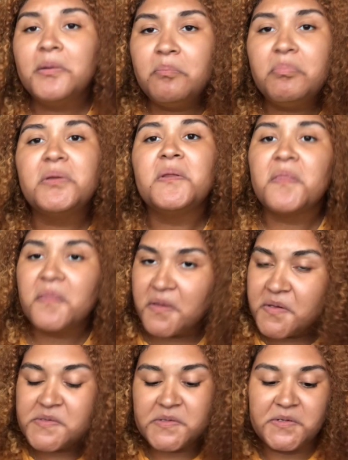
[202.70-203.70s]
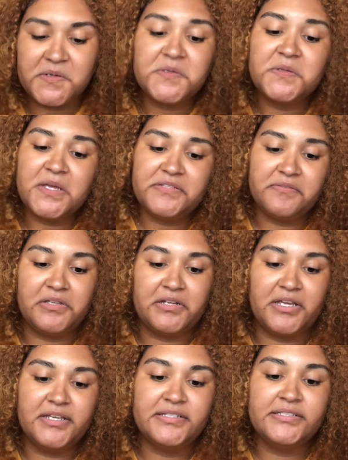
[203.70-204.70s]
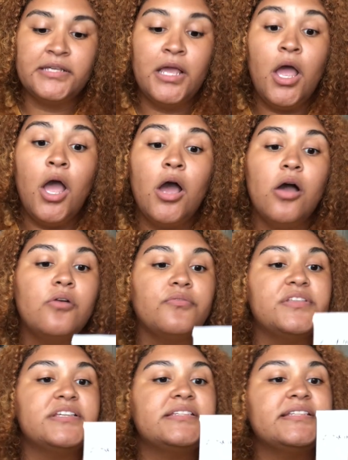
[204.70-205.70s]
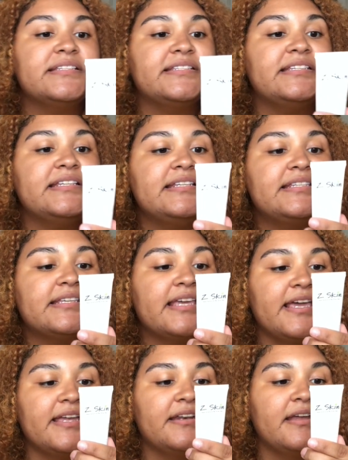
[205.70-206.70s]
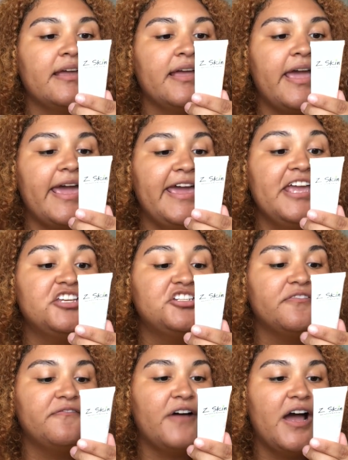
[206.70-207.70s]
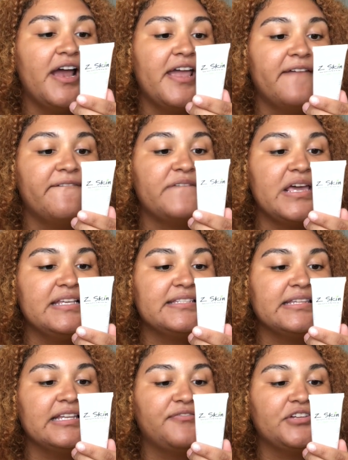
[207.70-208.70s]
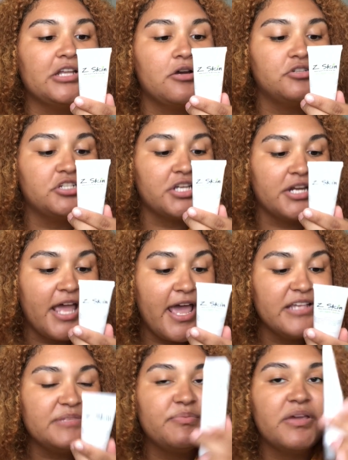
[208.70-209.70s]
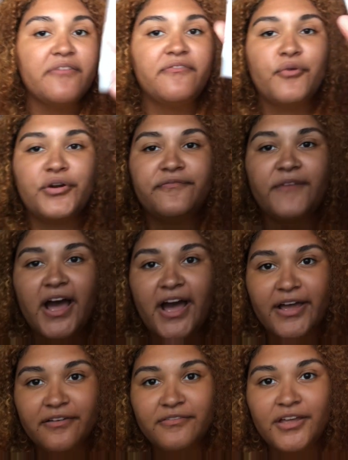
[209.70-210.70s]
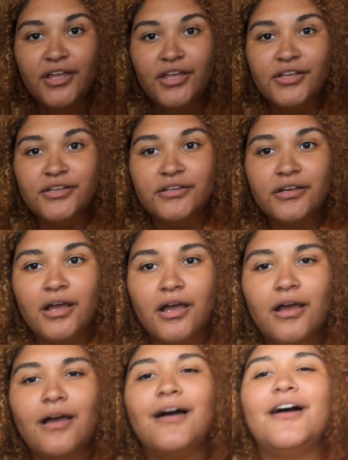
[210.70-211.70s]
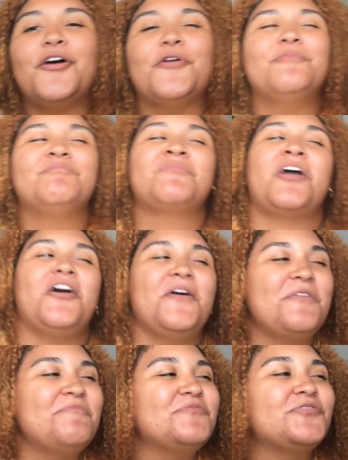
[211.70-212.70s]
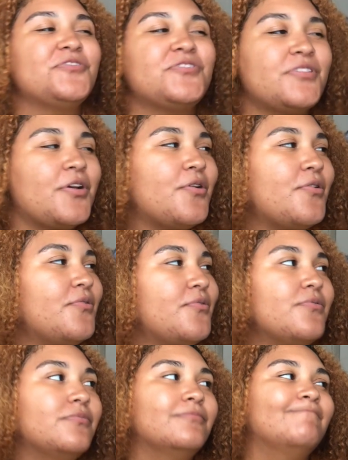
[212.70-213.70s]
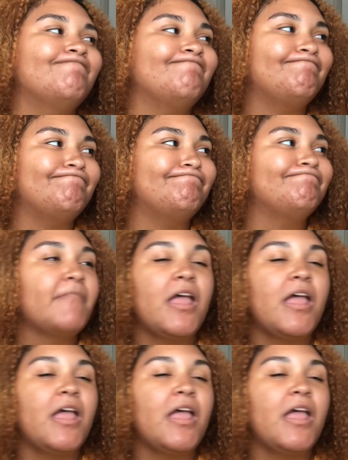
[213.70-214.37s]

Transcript: a bit of things in here, so that's really nice. Oh, this is Z-Skin Age Defying Facelift Lotion SPF 45. Oh, I'm so... Mm,